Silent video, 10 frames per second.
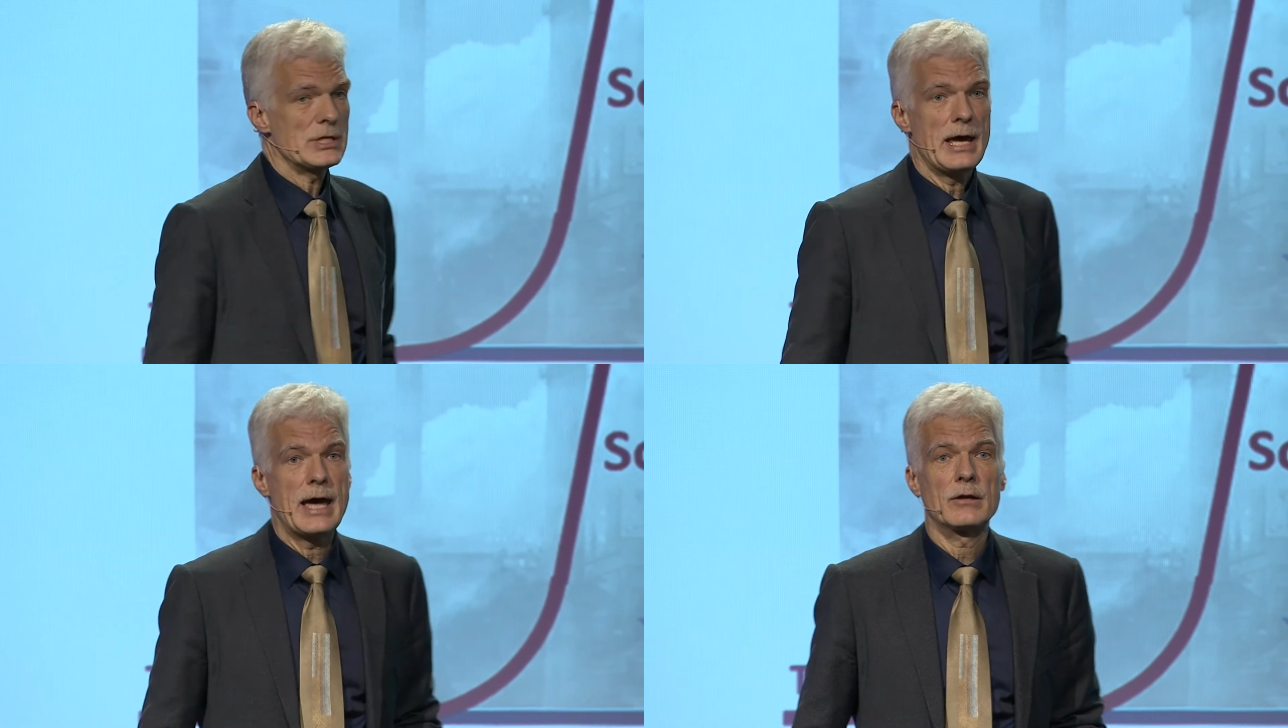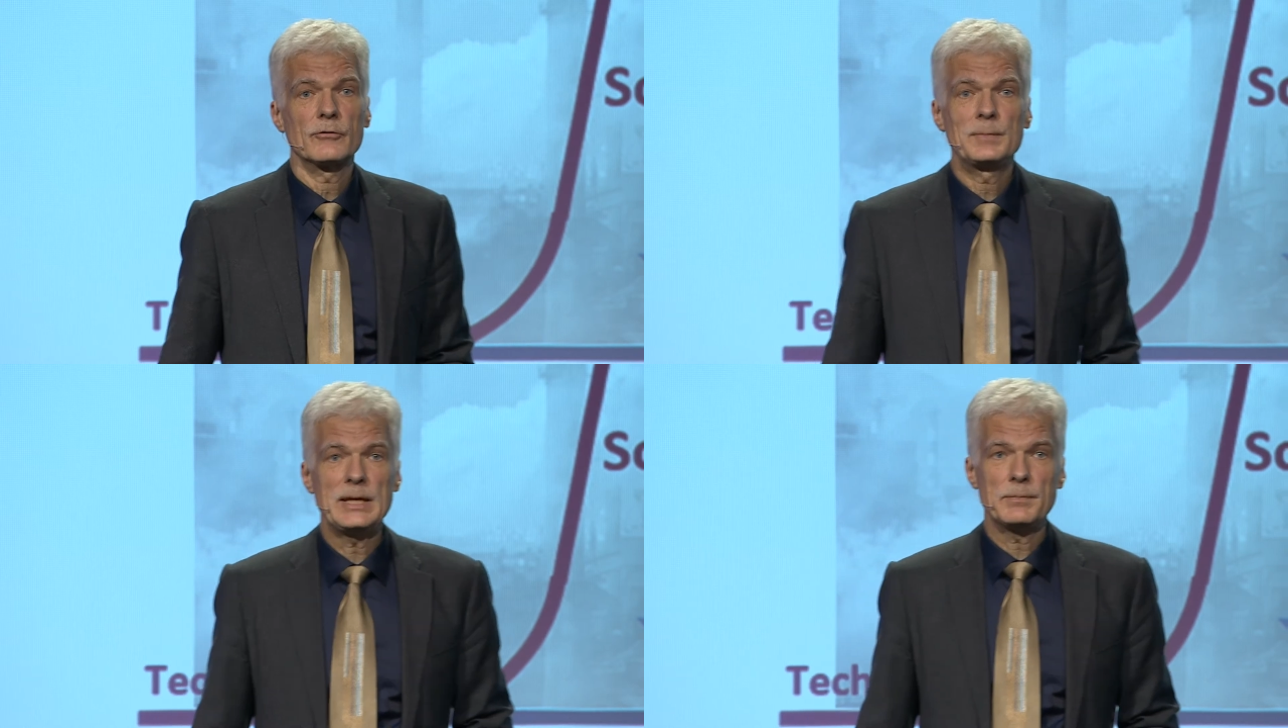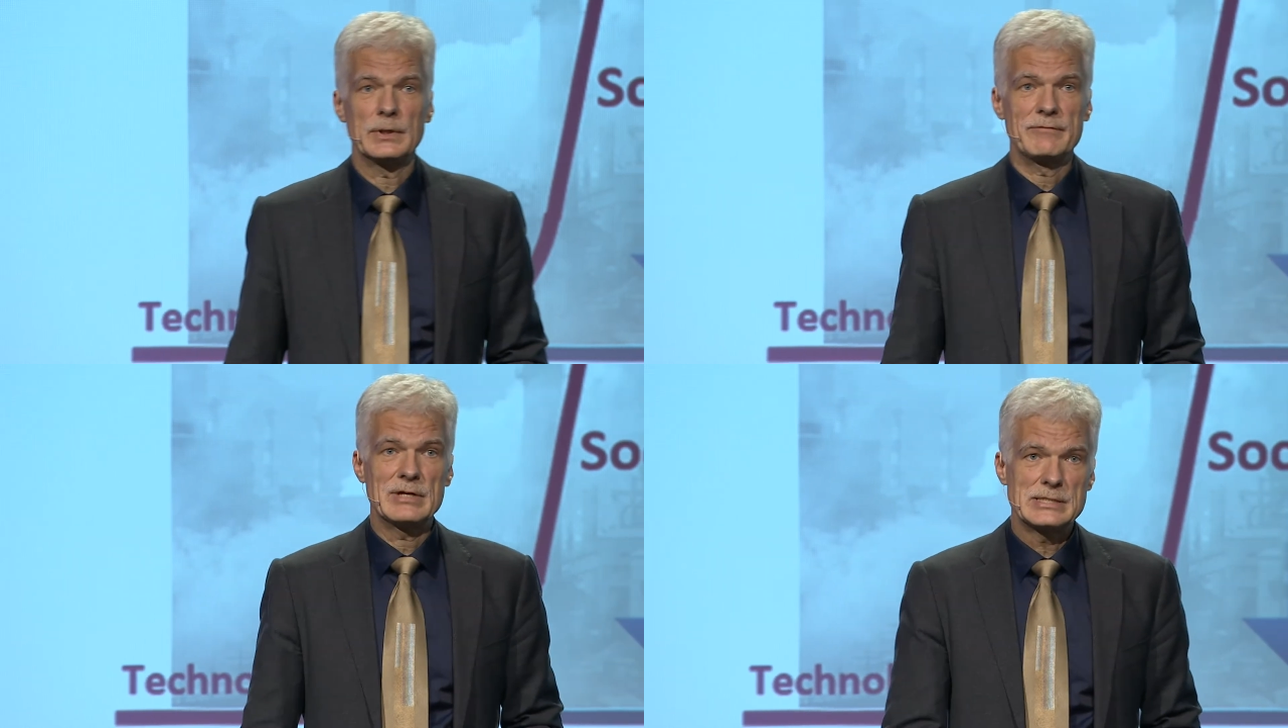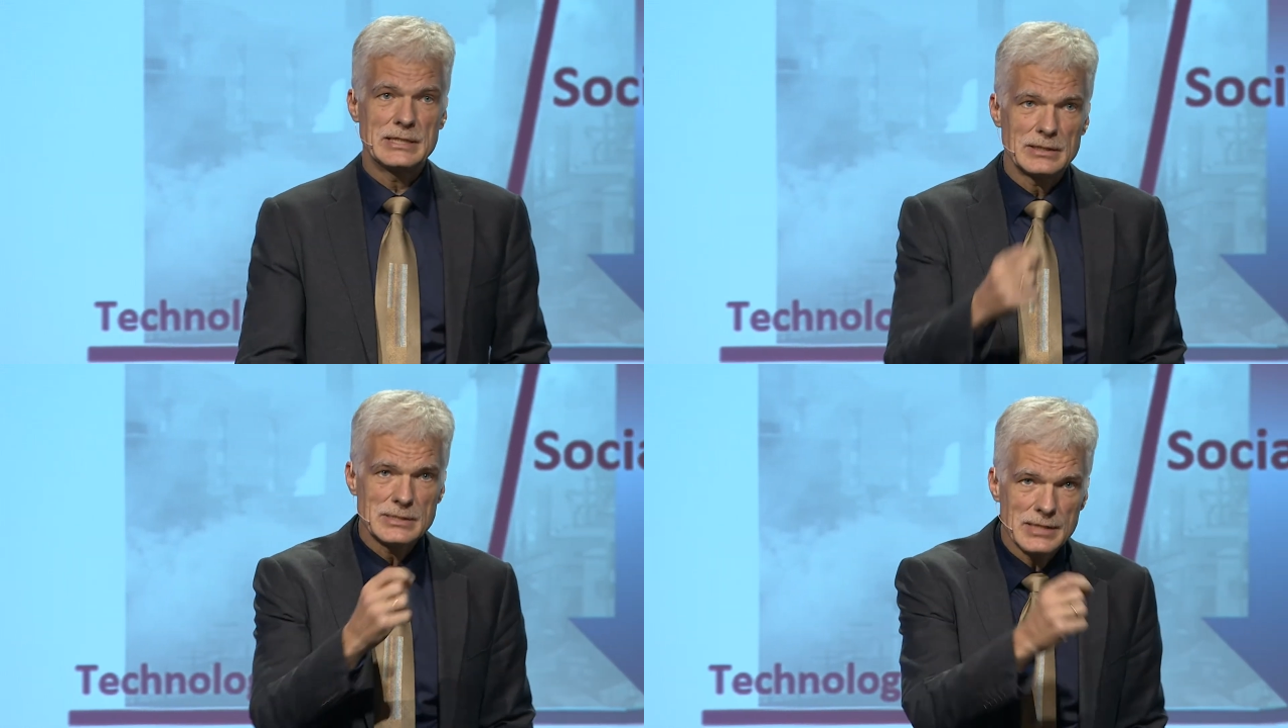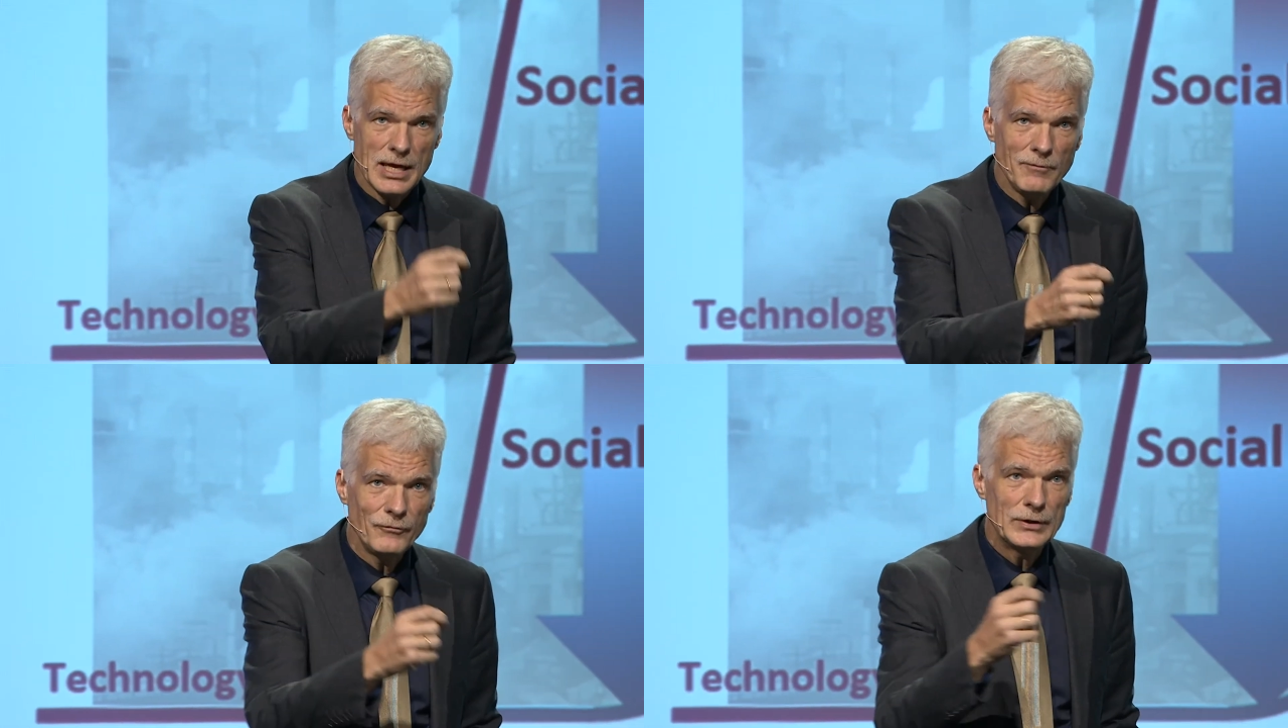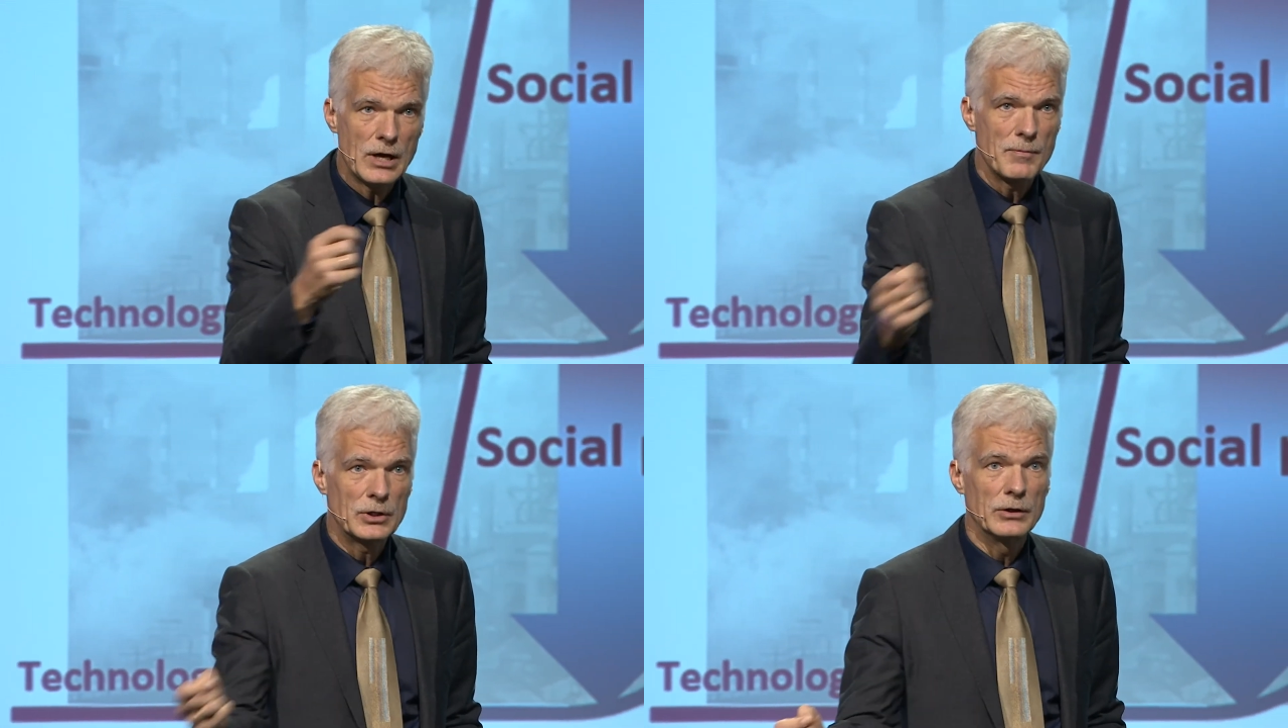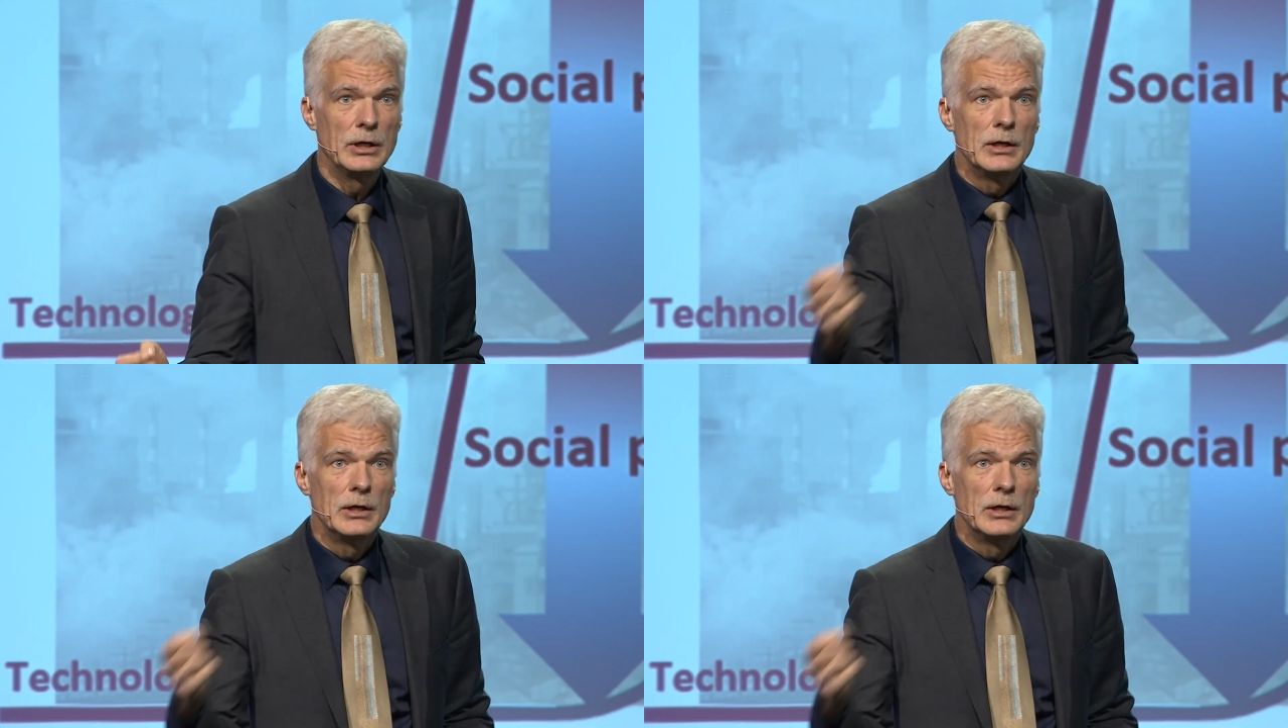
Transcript: ahead of people. And we are seeing the same phenomenon.